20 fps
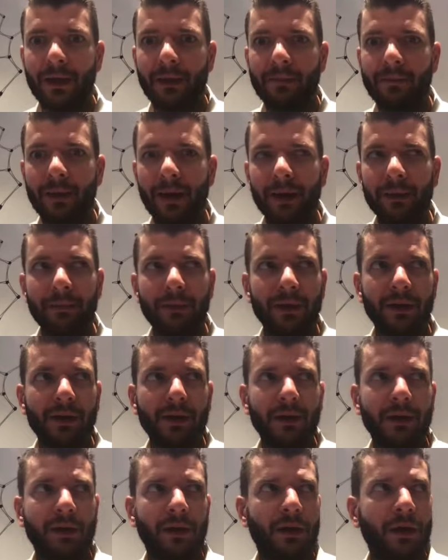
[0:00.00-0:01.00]

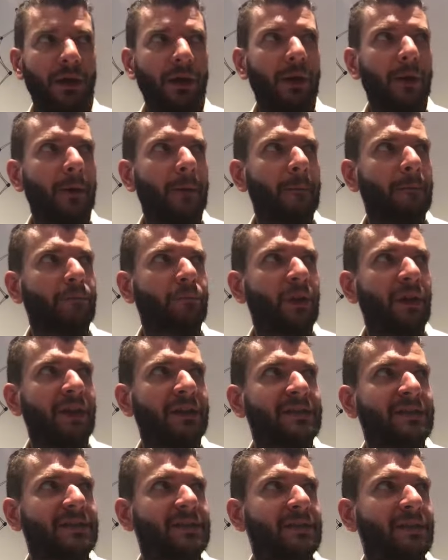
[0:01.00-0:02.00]
Maybe
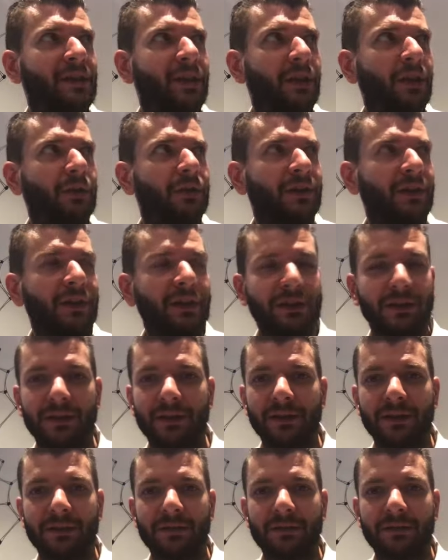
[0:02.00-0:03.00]
it's, you know,
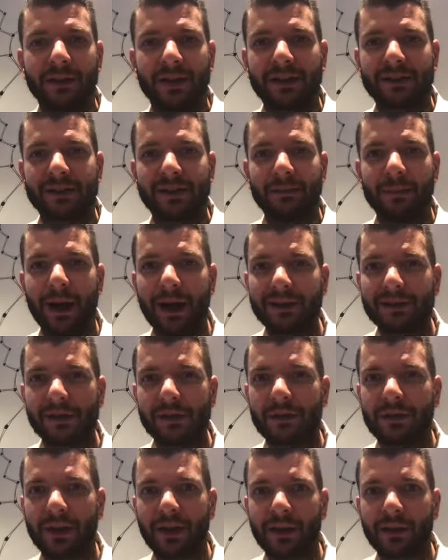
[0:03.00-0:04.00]
the like some
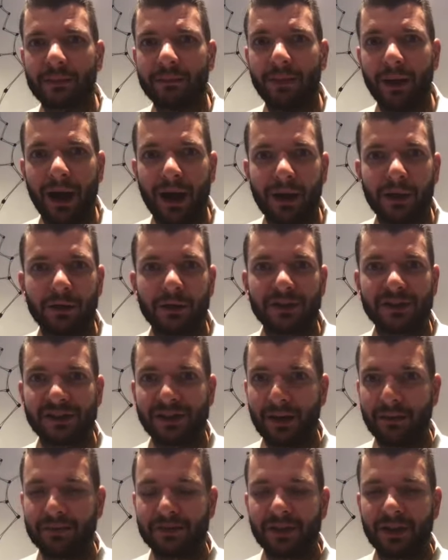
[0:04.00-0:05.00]
other like bug or
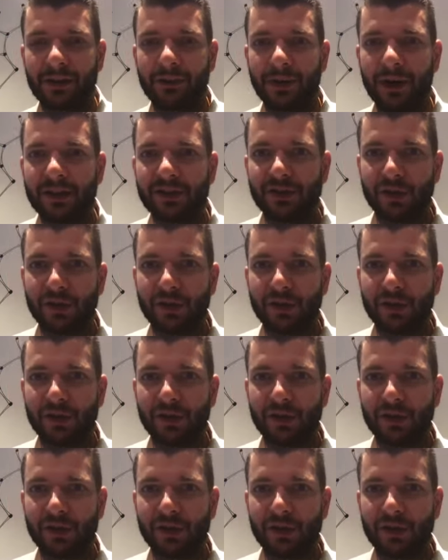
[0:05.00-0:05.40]
something, right?